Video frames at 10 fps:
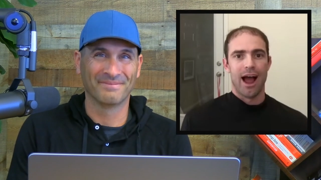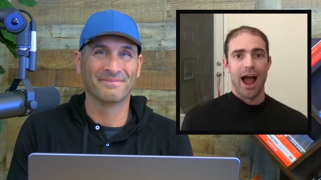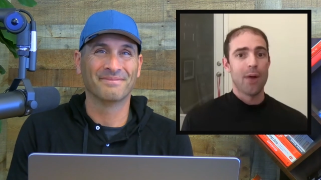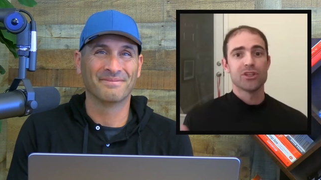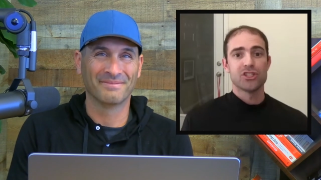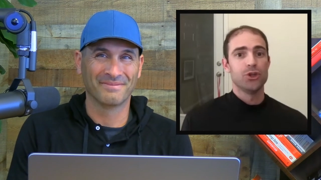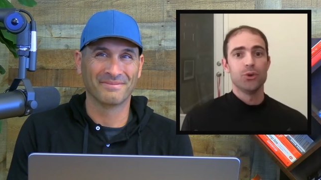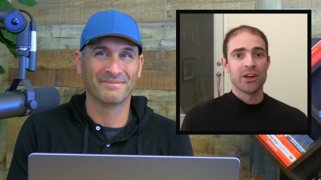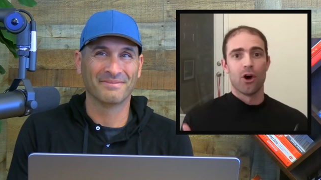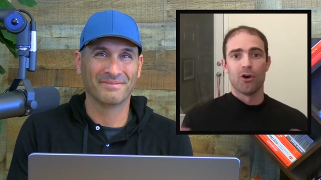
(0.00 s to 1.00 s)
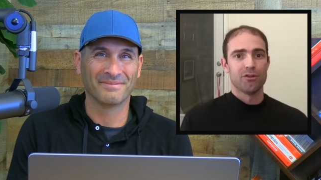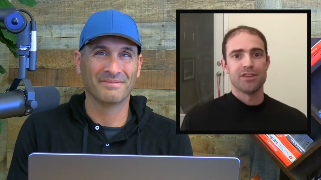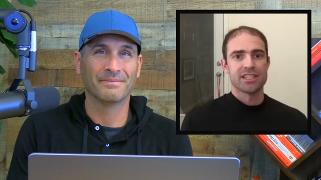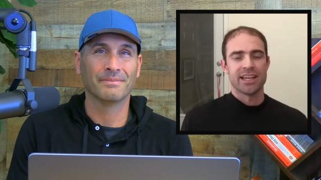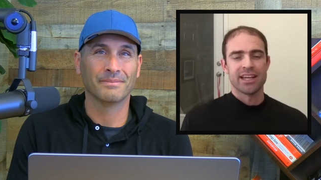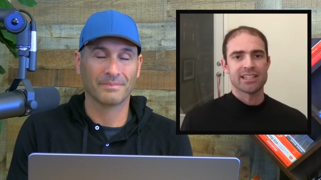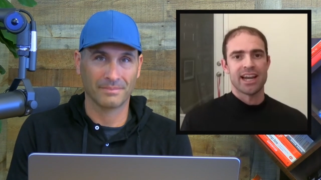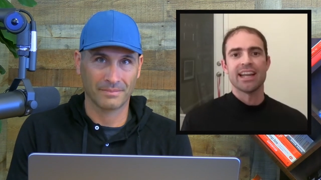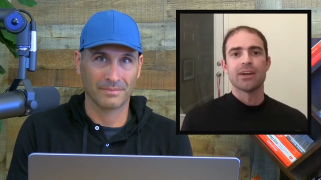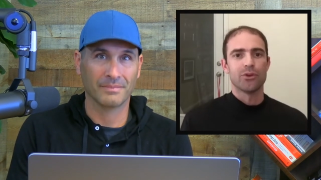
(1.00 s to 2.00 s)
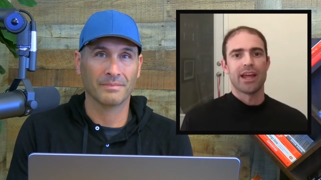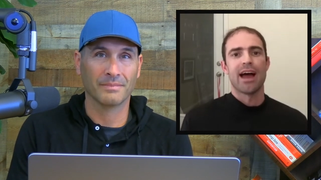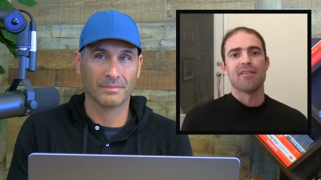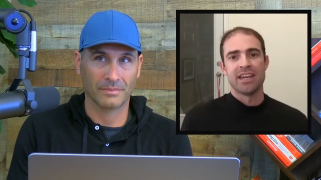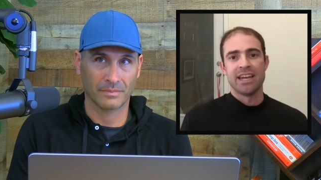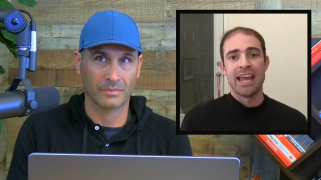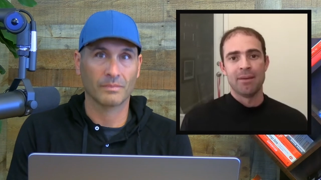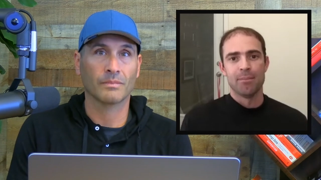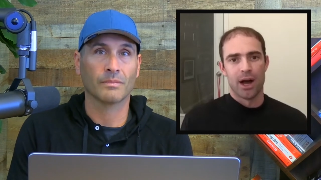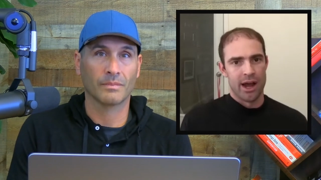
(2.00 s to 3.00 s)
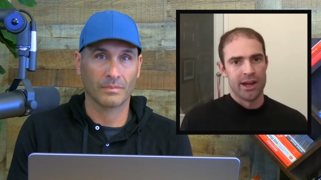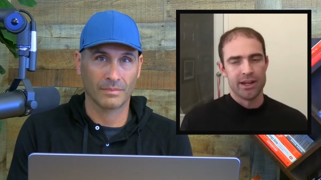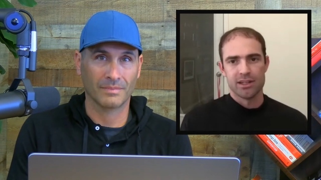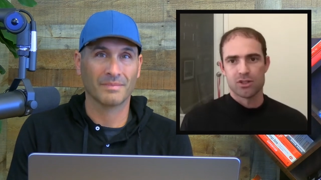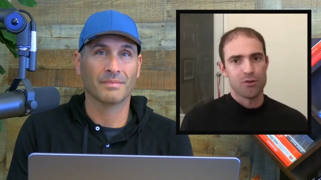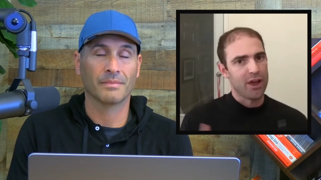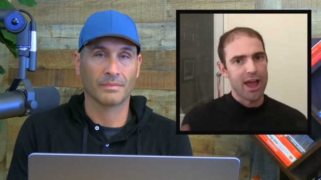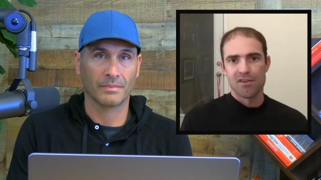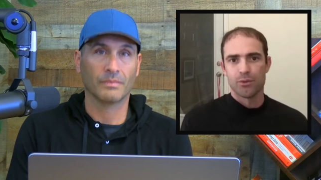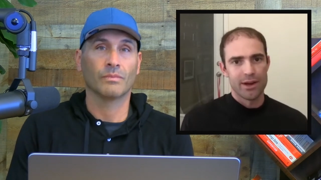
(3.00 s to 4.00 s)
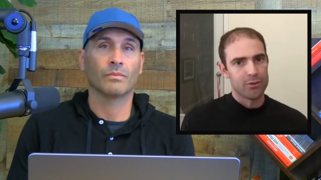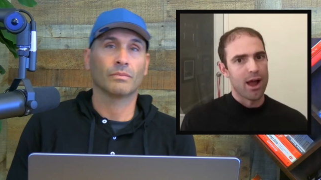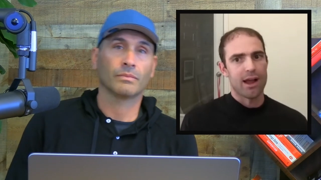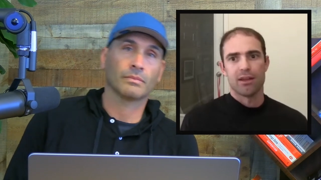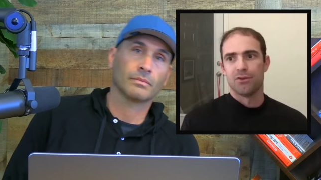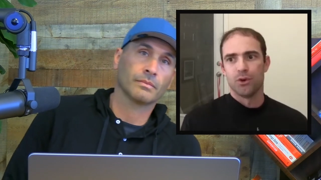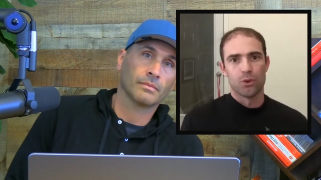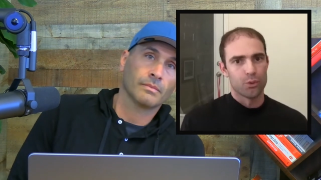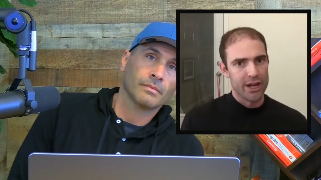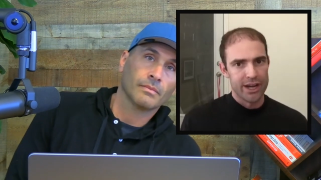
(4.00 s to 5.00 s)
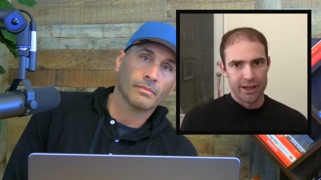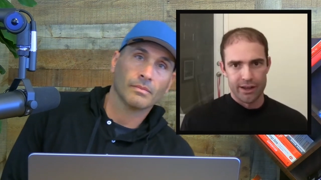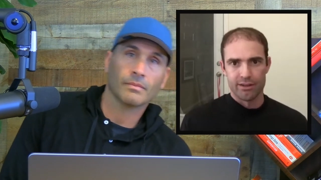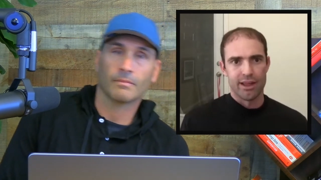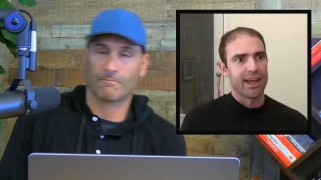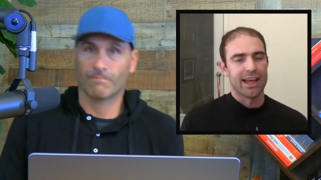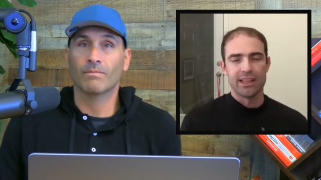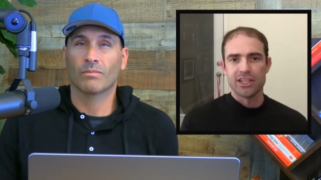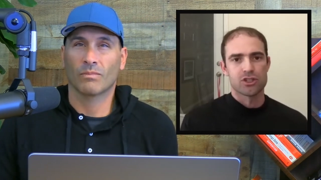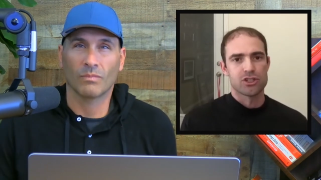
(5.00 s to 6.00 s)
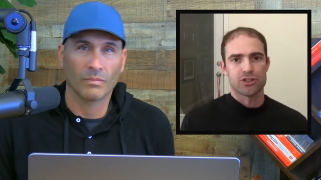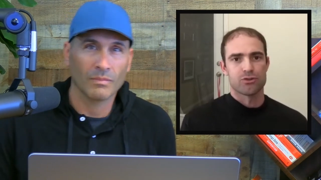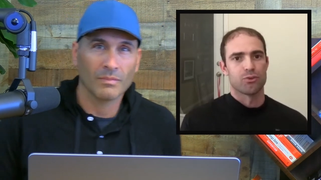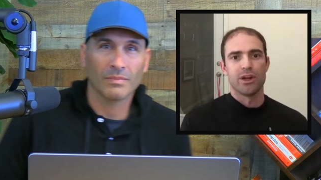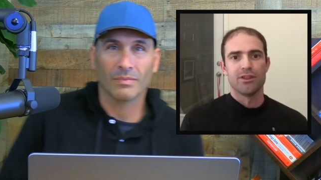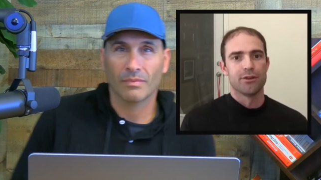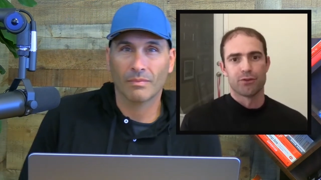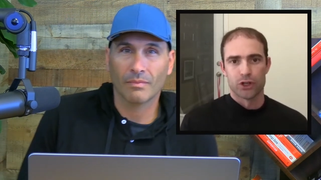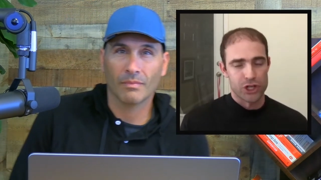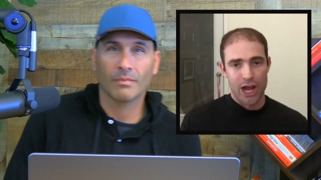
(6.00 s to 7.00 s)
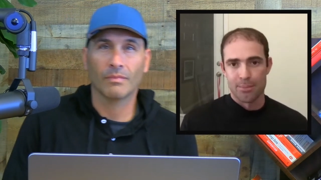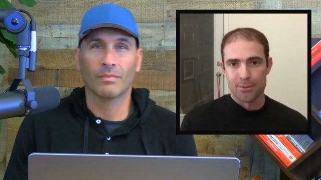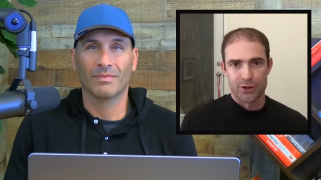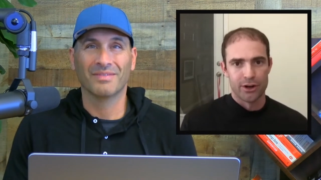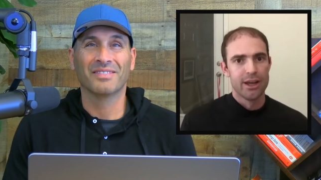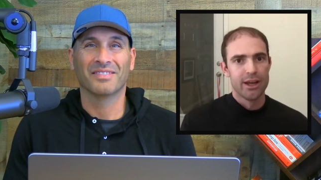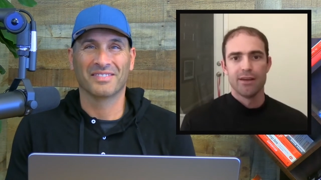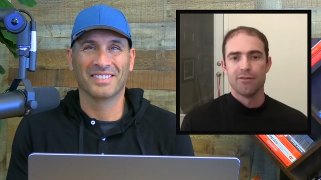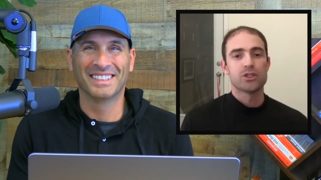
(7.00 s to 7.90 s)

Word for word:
Speaker 1: I was doing all of these things and I didn't really have a name behind it. So if you haven't read Rocket Fuel, read it. Like at least just read the first chapter. If you